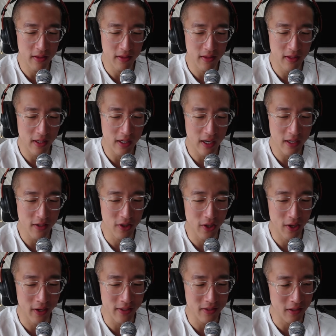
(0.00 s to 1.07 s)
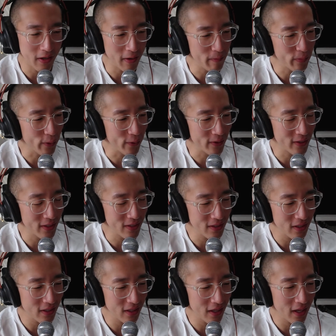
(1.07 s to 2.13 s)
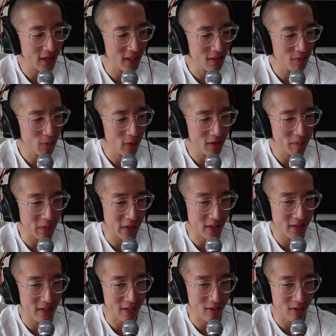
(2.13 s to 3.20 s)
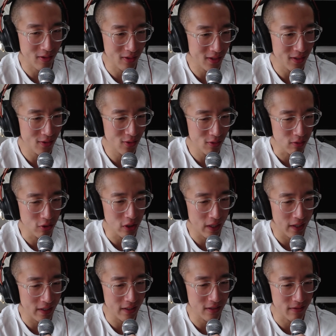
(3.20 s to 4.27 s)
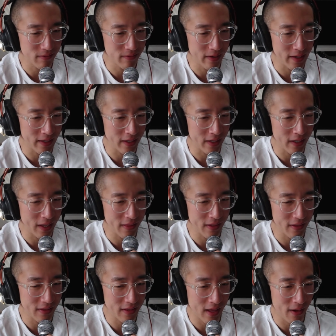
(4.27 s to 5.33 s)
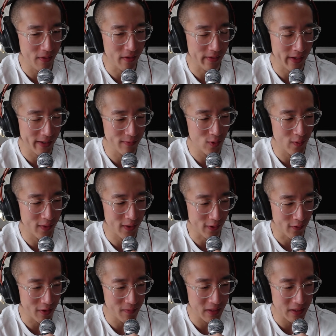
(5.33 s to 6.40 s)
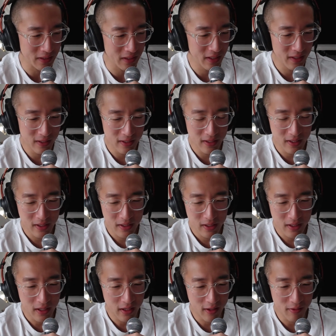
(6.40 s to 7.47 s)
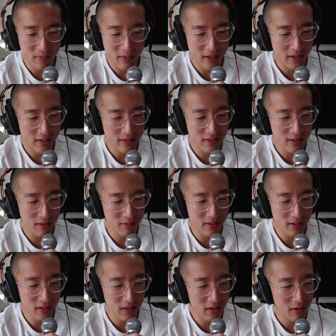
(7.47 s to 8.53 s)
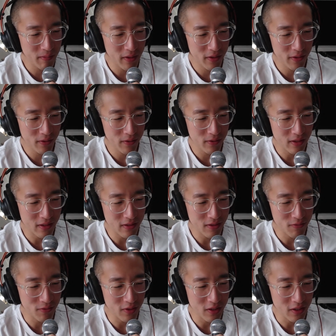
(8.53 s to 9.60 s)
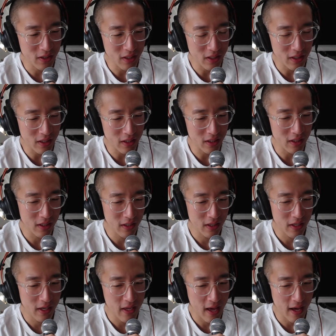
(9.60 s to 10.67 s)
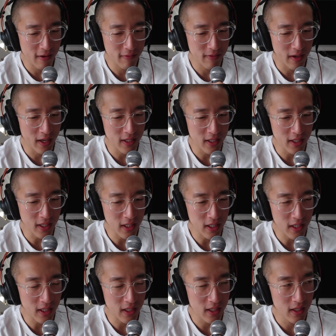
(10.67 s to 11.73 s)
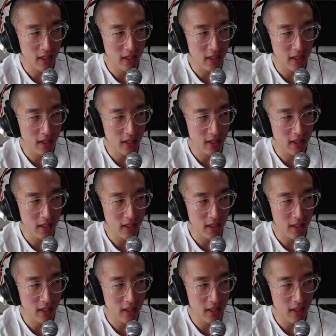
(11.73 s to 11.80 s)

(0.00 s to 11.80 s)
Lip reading: they kind of lost their importance at this point, because like these two giants are fighting, and then now they come to an agreement, and SM stuck in the middle, doesn't really have any